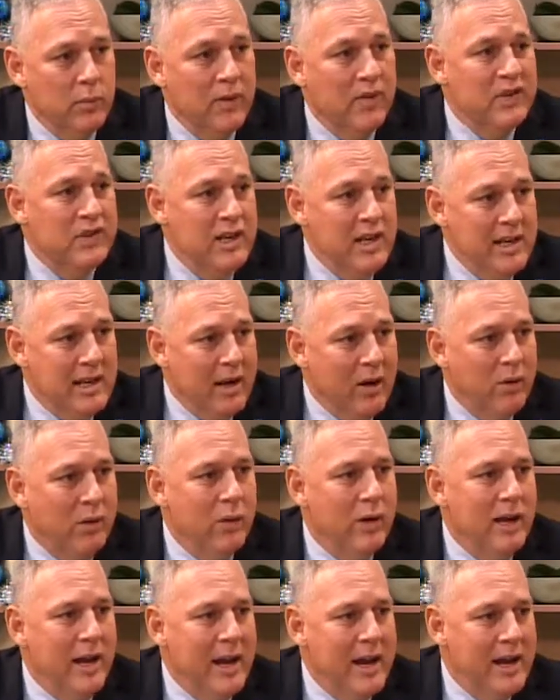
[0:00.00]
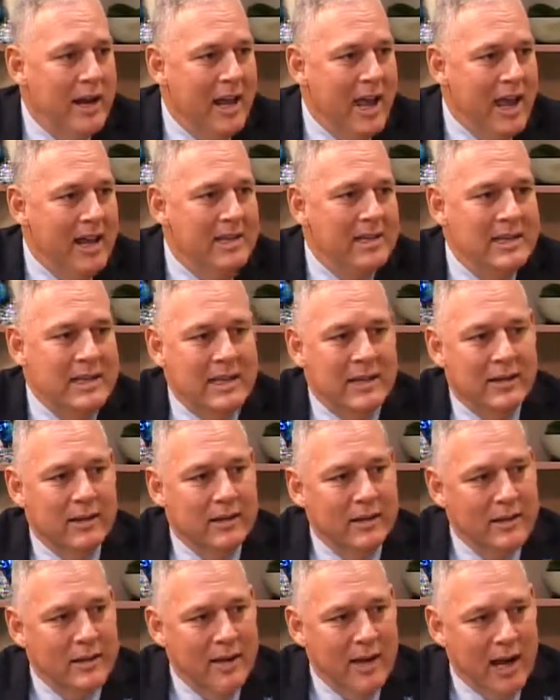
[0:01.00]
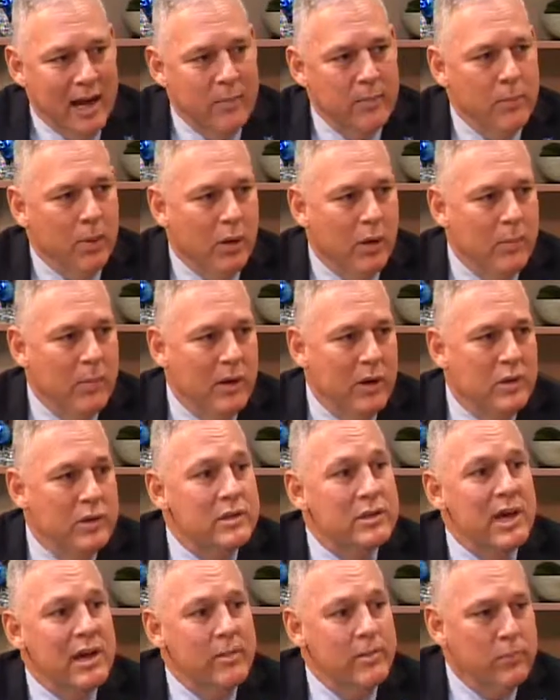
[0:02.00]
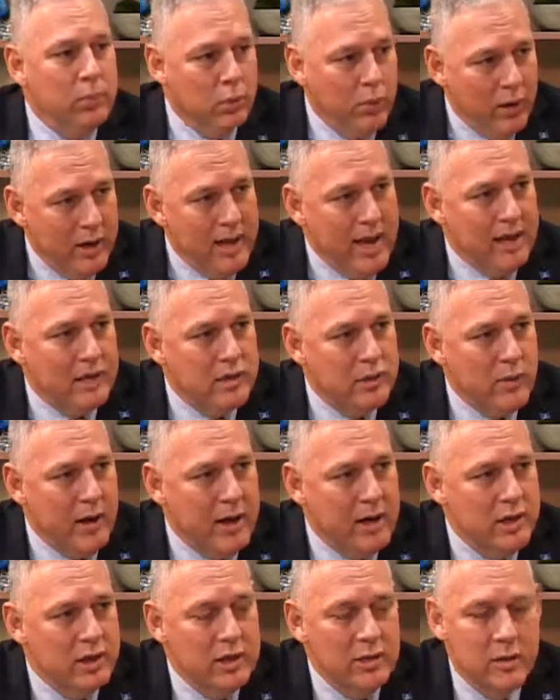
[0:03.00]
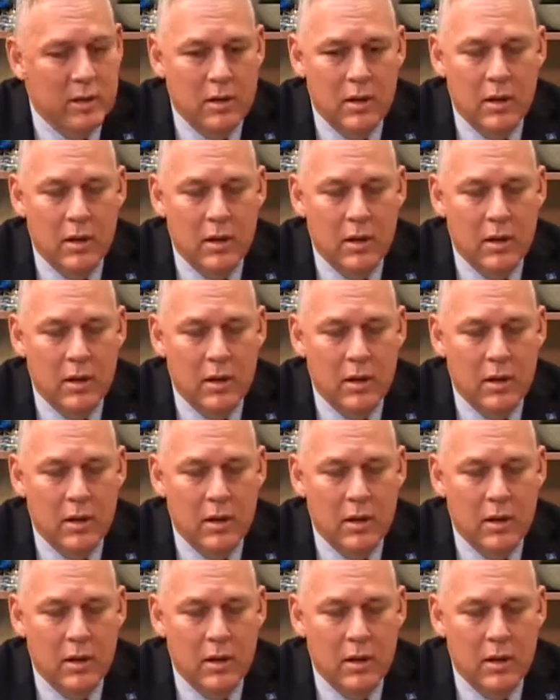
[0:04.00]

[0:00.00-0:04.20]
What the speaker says: We've seen now Grenada, Antigua, and Barbados employ that strategy.